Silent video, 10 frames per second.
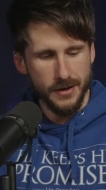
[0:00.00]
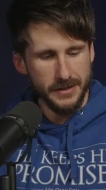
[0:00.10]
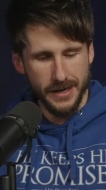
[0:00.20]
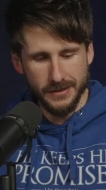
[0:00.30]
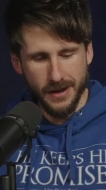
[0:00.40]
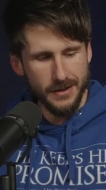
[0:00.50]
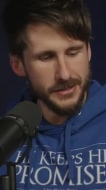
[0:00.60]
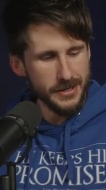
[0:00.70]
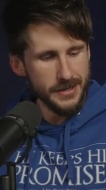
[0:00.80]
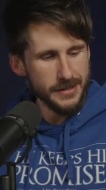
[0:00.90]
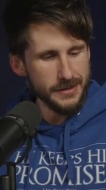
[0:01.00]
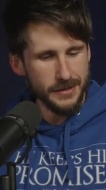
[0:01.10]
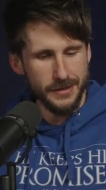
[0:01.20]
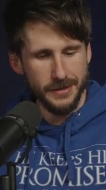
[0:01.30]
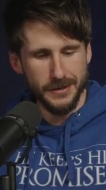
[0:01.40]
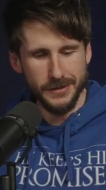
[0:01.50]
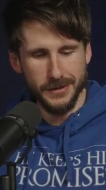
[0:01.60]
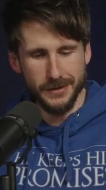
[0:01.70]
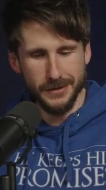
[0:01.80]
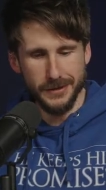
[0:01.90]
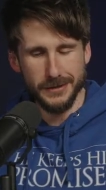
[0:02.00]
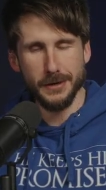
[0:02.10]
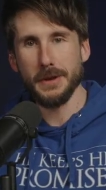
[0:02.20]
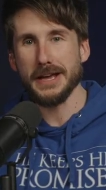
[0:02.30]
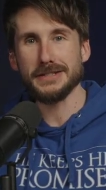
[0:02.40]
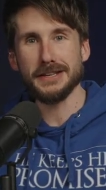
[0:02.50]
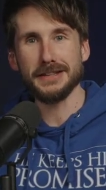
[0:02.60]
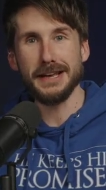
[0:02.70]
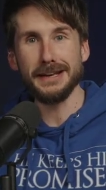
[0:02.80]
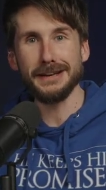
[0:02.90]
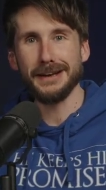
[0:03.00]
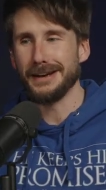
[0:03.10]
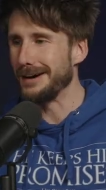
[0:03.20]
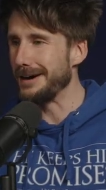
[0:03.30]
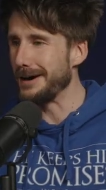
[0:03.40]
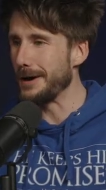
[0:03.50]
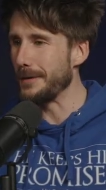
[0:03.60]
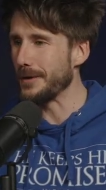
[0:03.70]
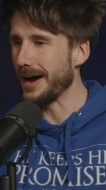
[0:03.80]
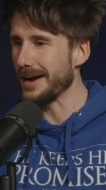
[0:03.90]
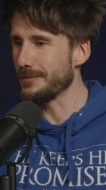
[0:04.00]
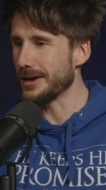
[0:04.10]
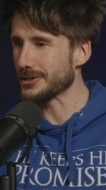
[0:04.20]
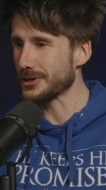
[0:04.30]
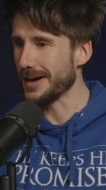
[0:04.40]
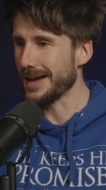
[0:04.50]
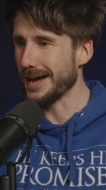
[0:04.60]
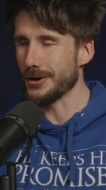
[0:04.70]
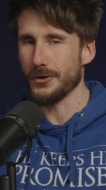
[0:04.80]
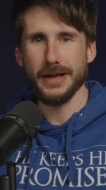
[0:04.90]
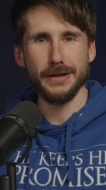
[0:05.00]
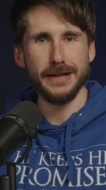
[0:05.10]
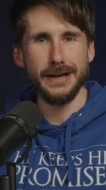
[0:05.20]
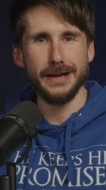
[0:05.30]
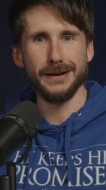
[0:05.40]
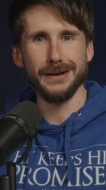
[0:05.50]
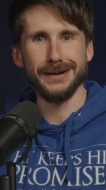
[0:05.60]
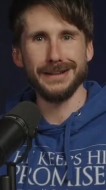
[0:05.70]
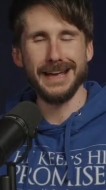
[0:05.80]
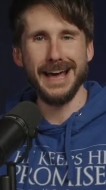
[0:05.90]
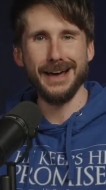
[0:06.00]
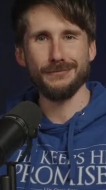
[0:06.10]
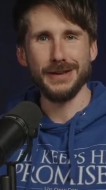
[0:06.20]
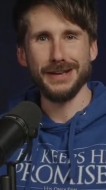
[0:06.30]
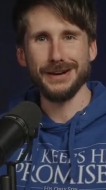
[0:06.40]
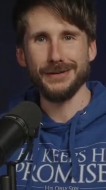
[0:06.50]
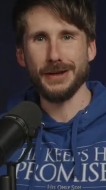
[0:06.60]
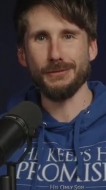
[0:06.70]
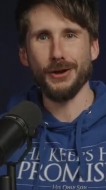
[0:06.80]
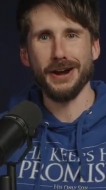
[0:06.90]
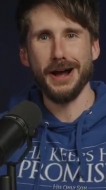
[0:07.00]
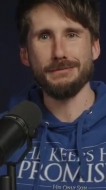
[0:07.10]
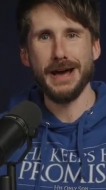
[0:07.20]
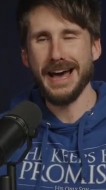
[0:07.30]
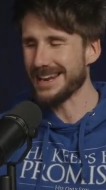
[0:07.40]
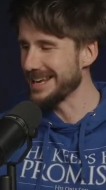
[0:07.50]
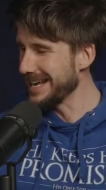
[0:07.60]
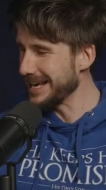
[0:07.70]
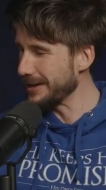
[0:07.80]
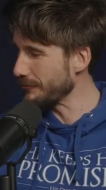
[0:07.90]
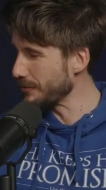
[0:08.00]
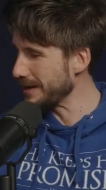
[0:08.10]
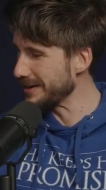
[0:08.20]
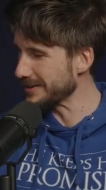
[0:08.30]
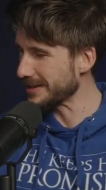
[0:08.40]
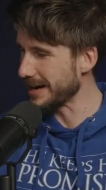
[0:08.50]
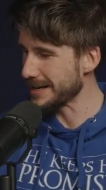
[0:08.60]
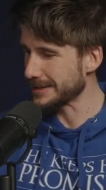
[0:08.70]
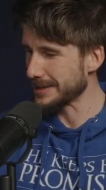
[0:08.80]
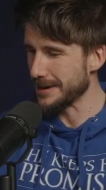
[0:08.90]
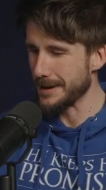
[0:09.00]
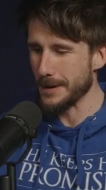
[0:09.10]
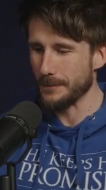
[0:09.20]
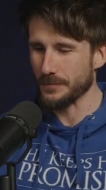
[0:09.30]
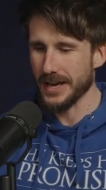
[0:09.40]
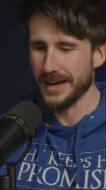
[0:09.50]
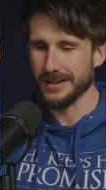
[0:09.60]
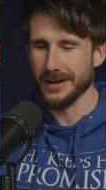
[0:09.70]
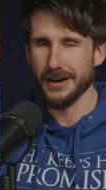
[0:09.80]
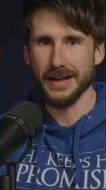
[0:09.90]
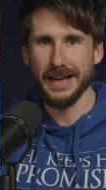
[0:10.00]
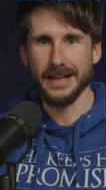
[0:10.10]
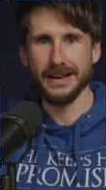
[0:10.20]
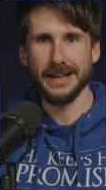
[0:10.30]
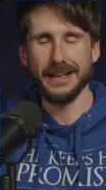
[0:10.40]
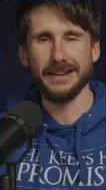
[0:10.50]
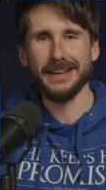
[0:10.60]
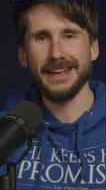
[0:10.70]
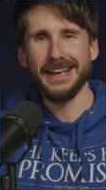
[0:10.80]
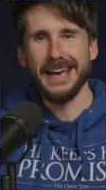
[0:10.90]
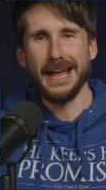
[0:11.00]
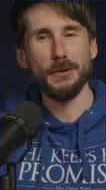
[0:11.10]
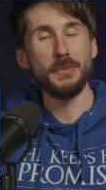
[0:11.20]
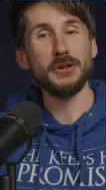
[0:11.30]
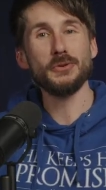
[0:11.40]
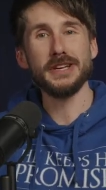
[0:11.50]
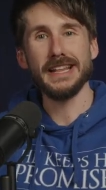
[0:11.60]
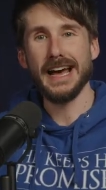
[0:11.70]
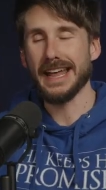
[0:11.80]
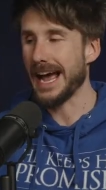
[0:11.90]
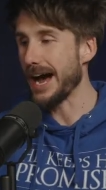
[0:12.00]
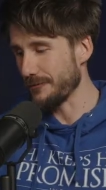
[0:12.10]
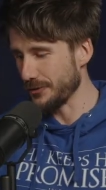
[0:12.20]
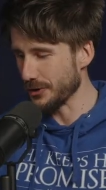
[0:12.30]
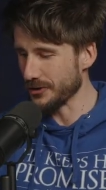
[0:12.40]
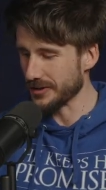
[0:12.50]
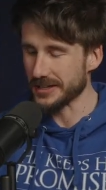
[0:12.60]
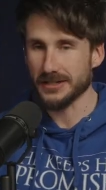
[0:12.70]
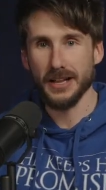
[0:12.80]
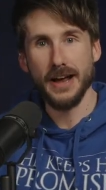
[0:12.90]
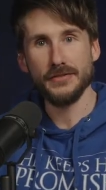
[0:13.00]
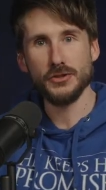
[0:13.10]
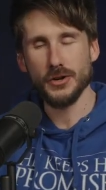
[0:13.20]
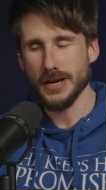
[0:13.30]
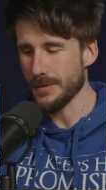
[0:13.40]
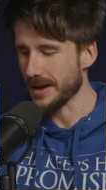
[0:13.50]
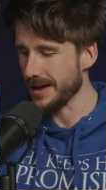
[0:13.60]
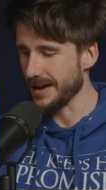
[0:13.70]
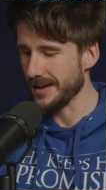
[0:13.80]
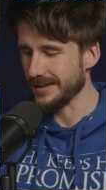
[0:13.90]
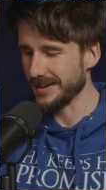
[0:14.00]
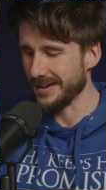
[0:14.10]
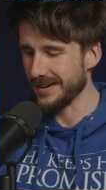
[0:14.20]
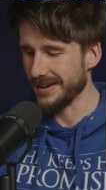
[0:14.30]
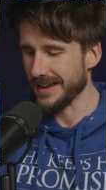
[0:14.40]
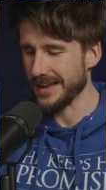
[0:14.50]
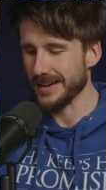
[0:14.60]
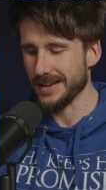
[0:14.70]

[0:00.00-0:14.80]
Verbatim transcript: technology is uh, is uh, is an amazing thing. Um, I'm not sure. I, I know they they uh, they have me. Uh, they brought an iPad in for me to sign it, um, and uh, and and and I'm going to be doing that after this live stream. And uh, and